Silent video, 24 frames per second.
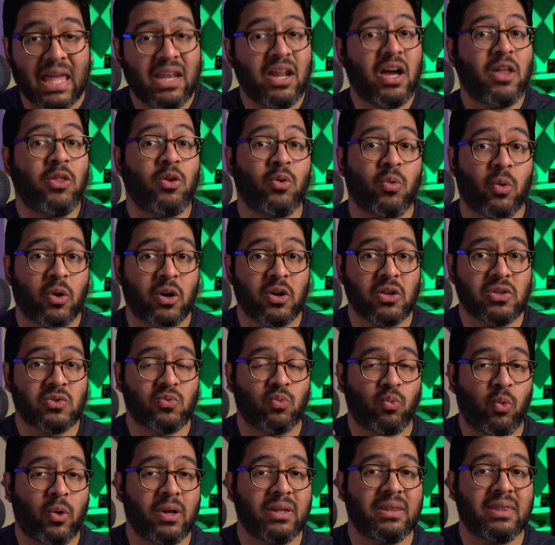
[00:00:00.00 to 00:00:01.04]
In other words,
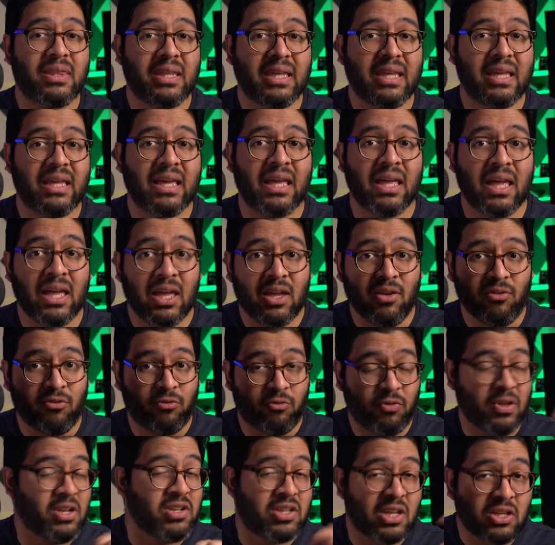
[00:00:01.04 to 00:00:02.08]
would the
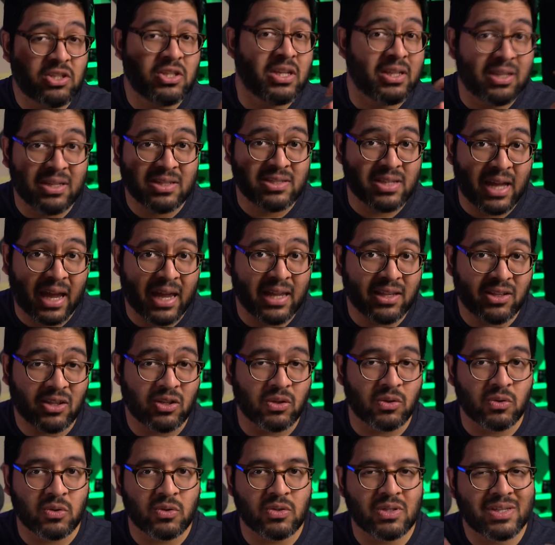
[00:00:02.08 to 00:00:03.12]
vintagey design
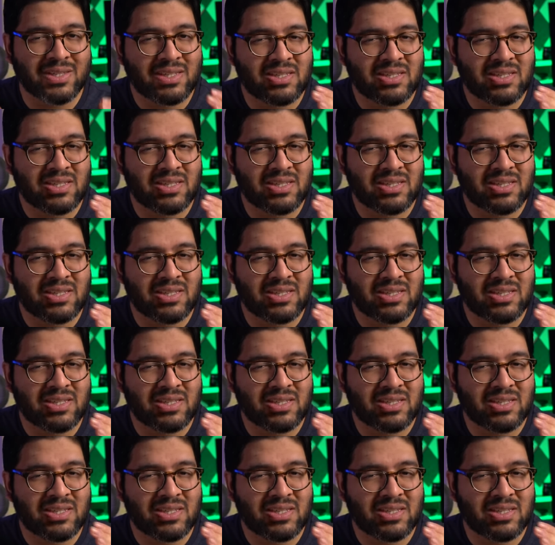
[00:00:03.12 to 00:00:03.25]
cues